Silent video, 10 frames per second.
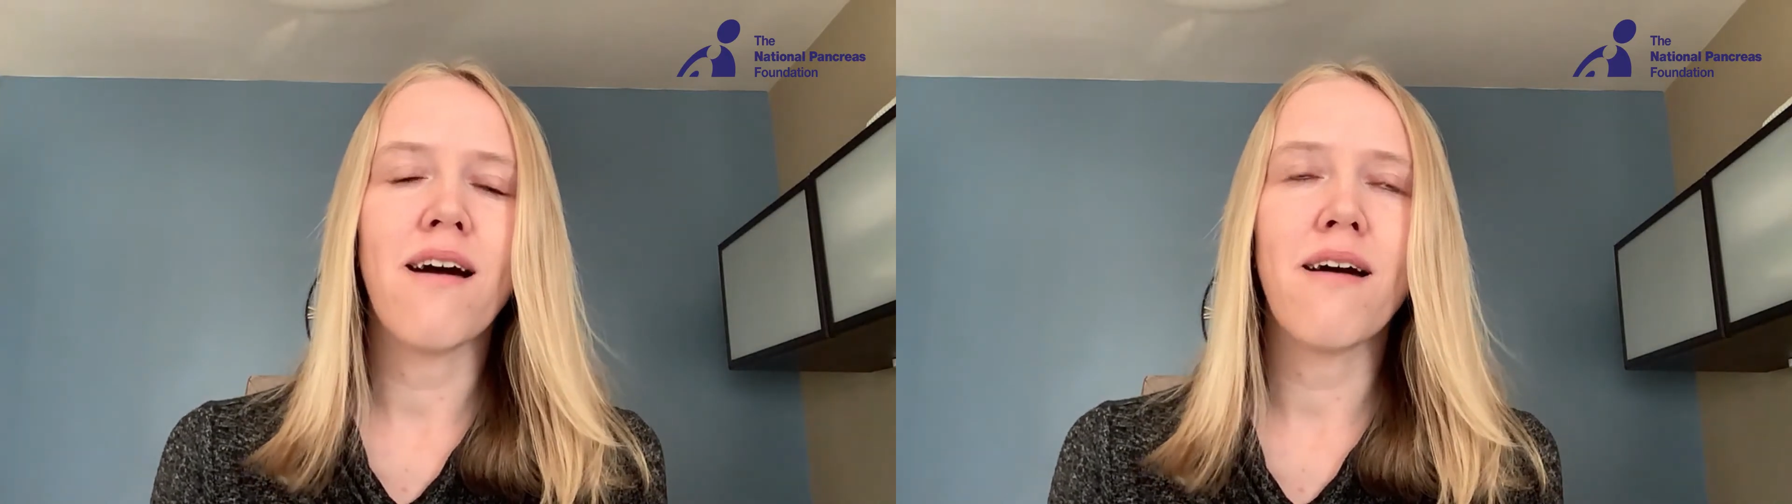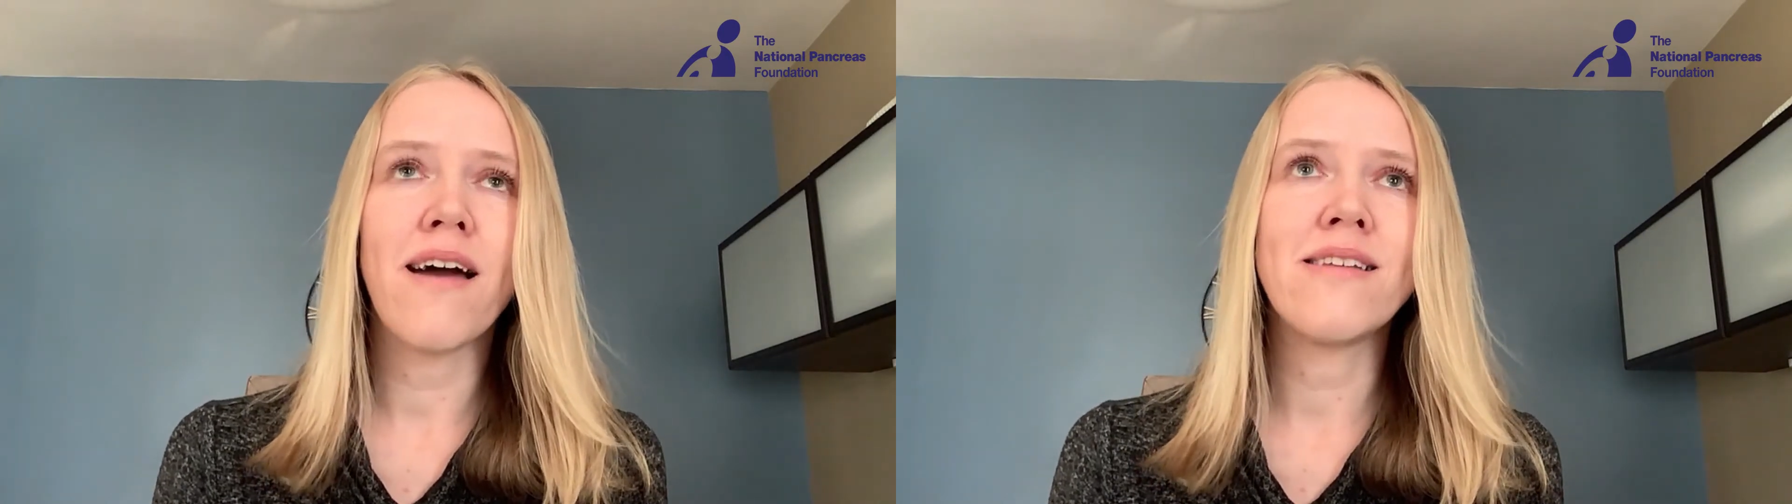
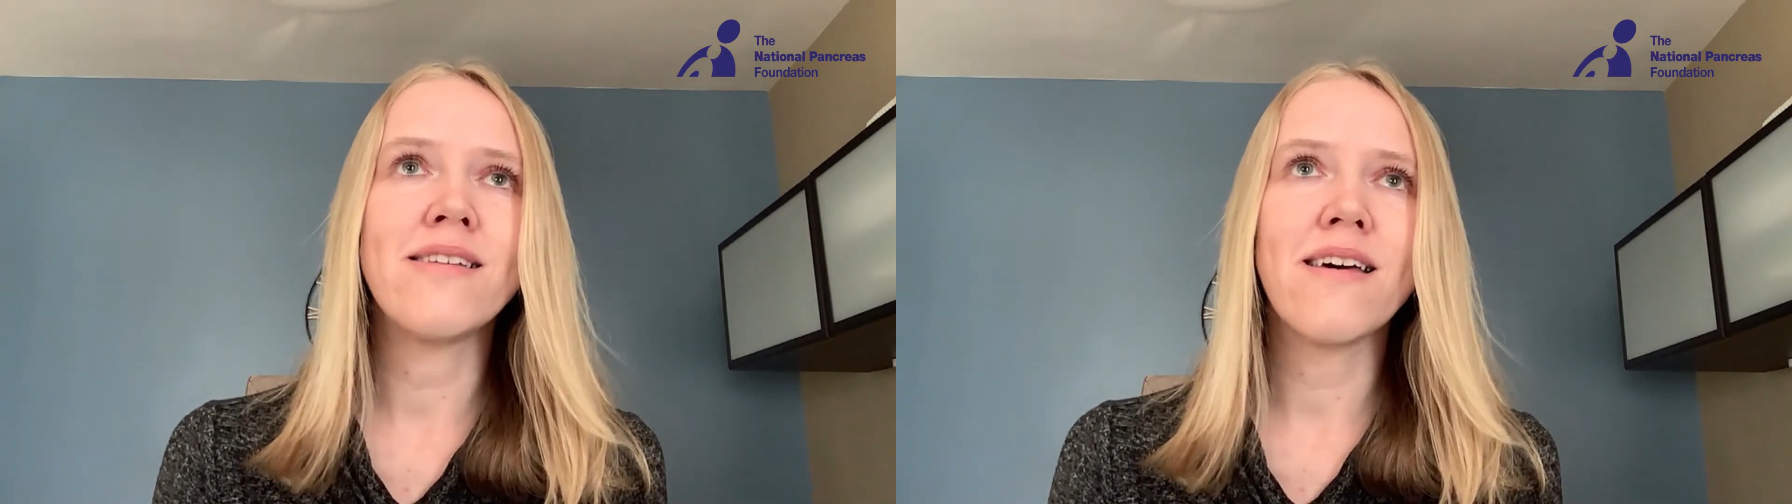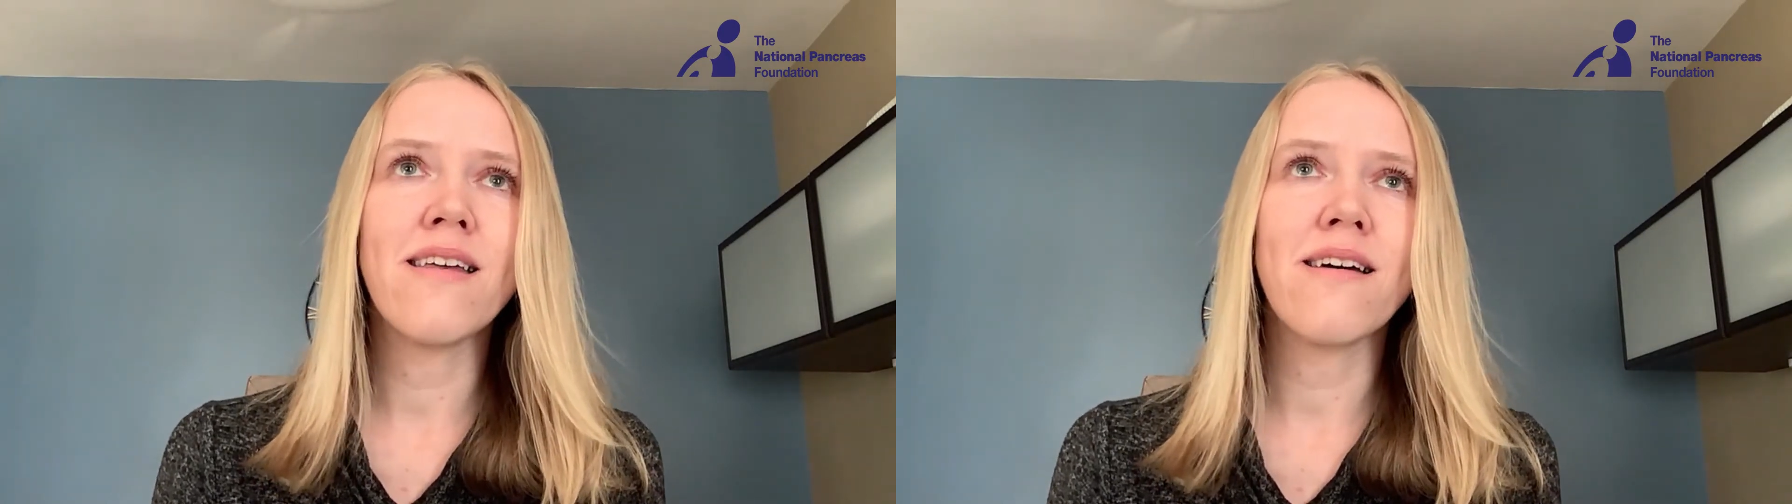I
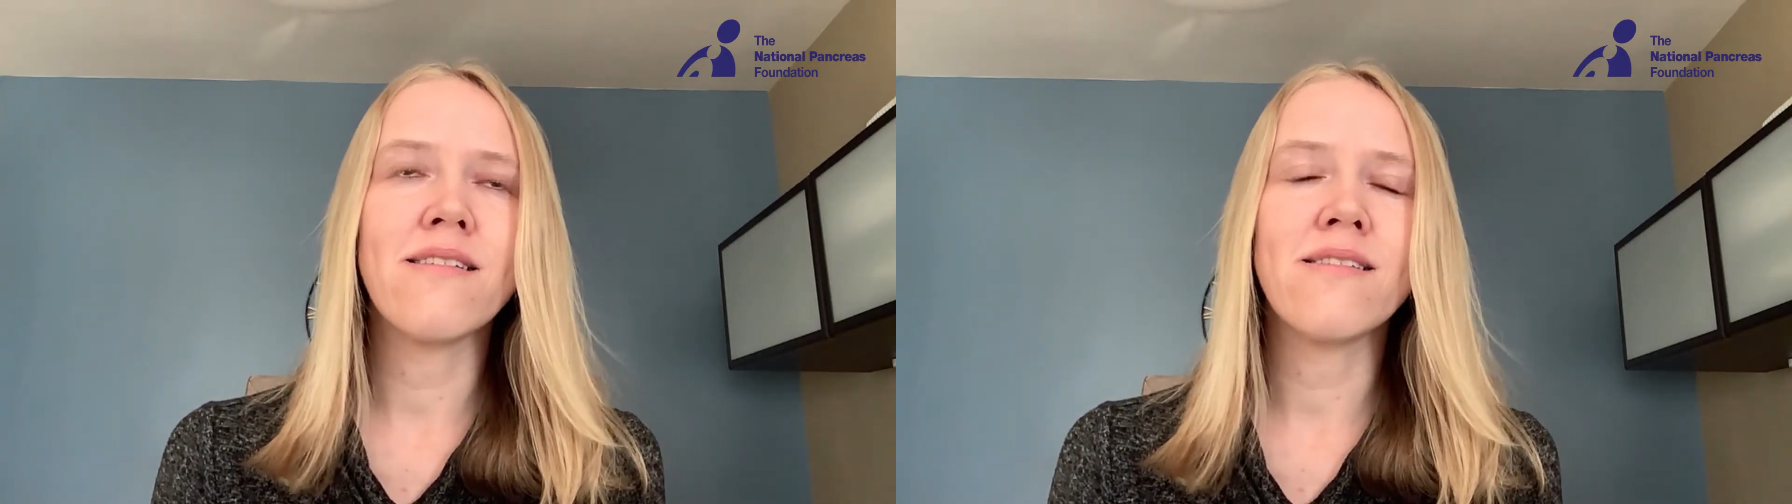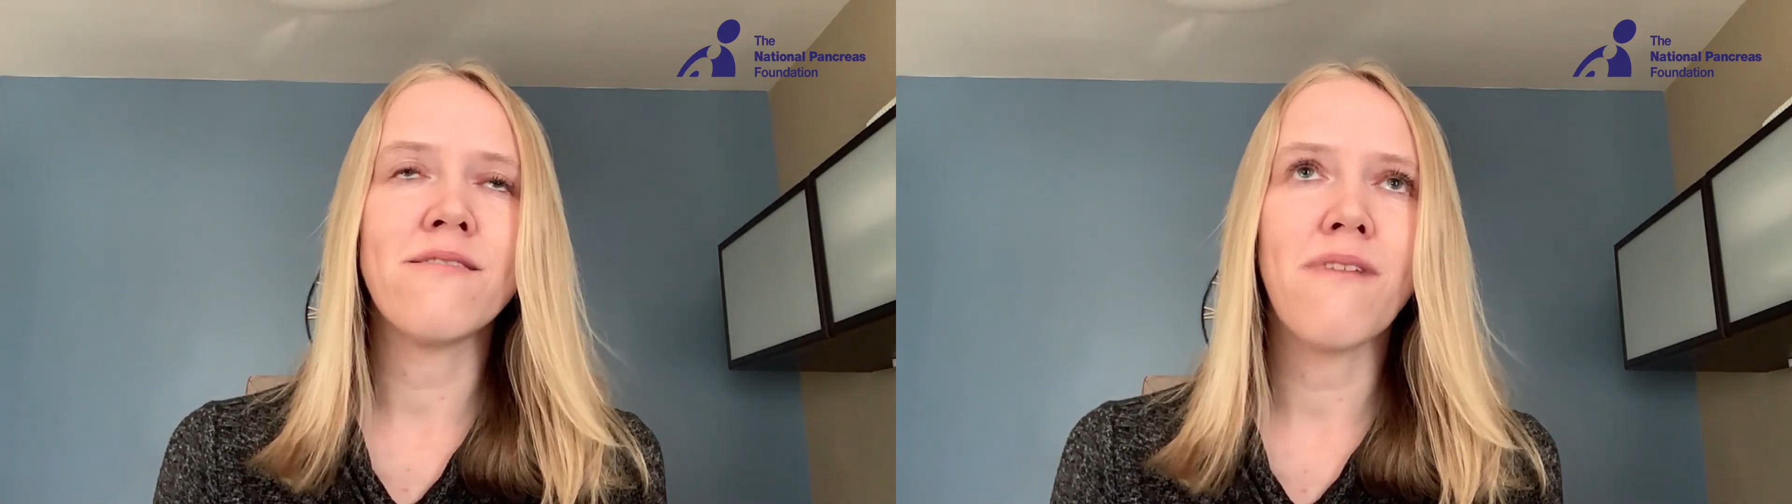did
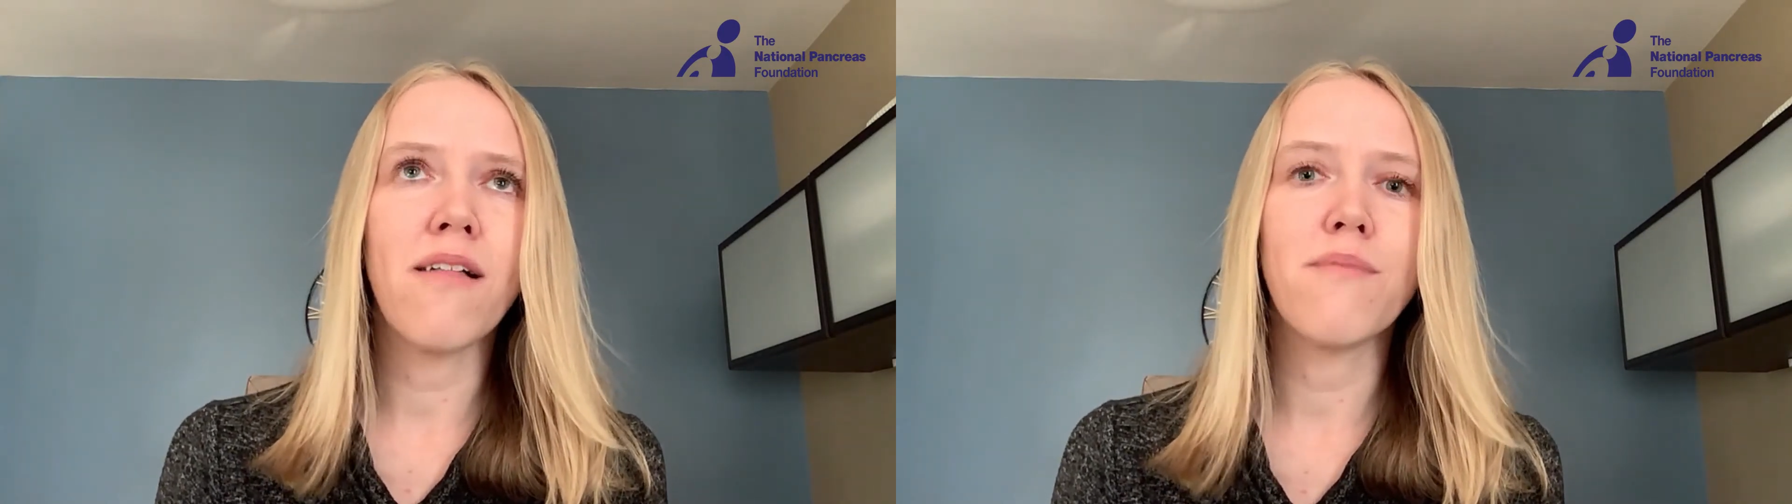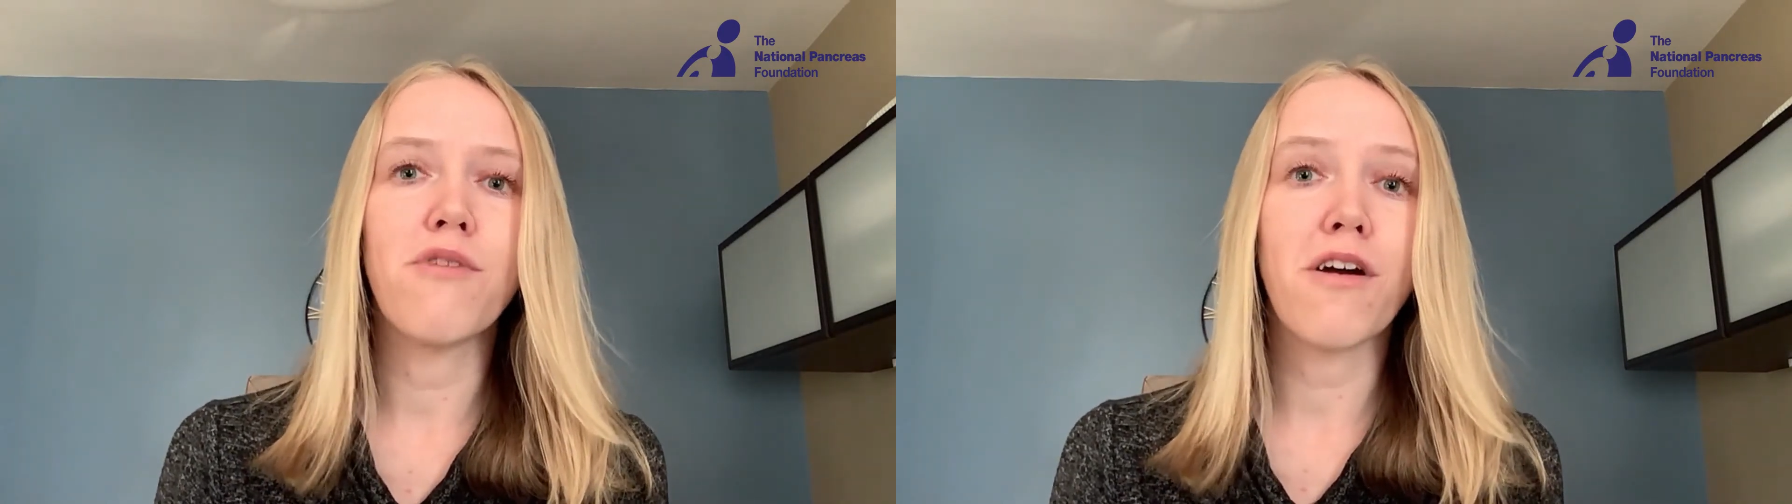
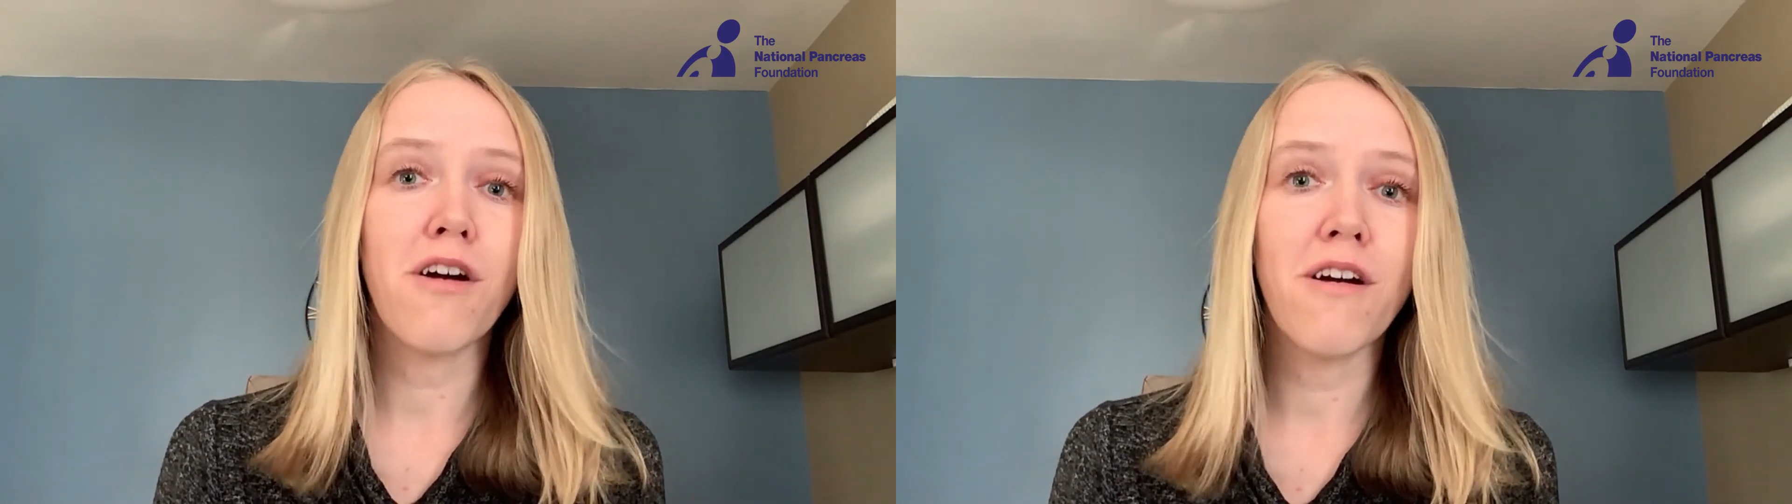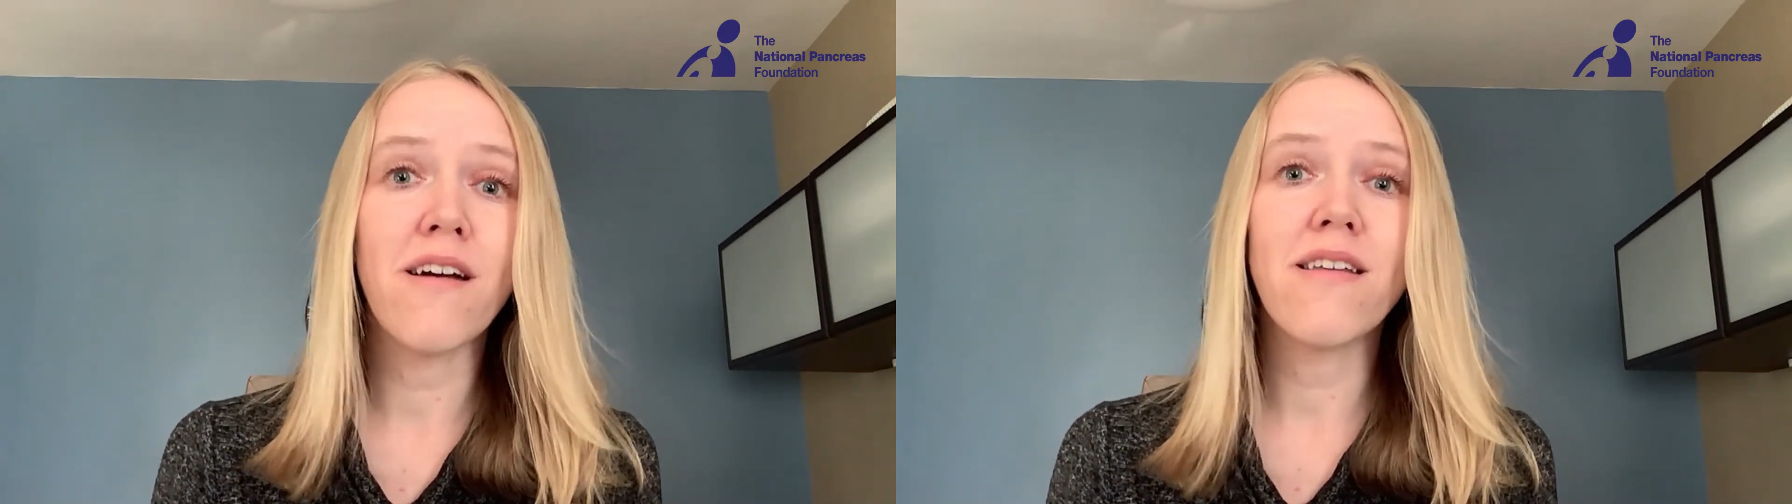develop
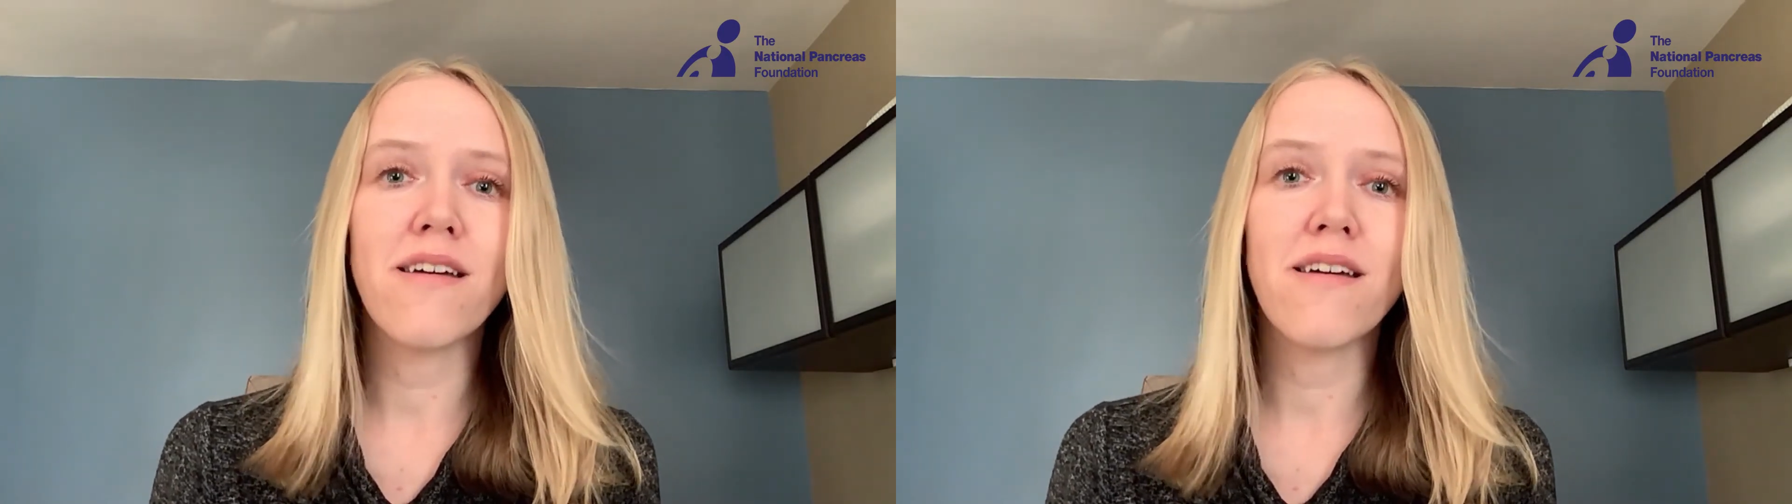recurrent